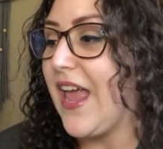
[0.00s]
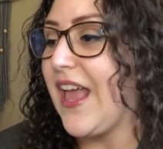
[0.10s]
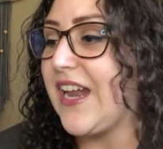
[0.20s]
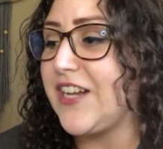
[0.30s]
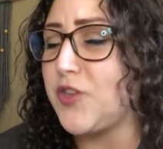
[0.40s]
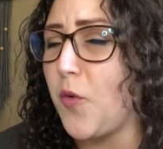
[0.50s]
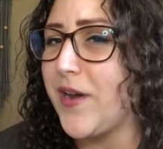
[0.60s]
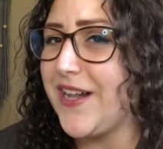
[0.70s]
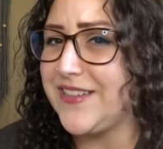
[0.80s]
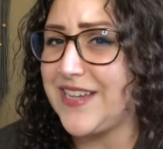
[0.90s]
And I don't
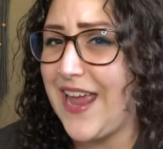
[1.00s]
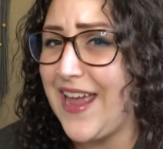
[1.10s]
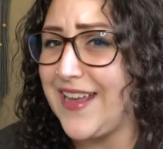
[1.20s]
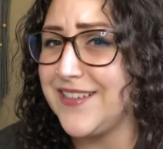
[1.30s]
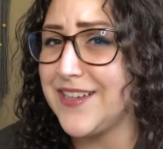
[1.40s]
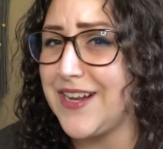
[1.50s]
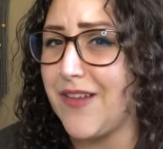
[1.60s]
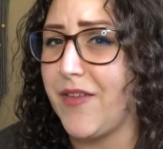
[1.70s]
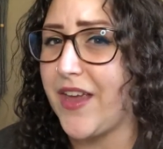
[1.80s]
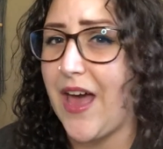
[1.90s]
want it to end. And
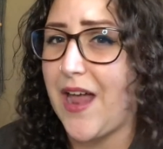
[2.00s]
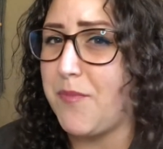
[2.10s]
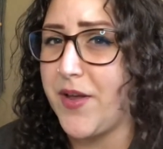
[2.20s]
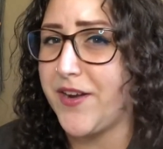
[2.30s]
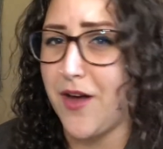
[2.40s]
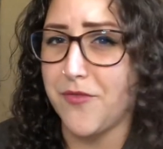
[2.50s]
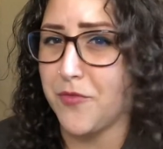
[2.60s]
I'm like kind of putting off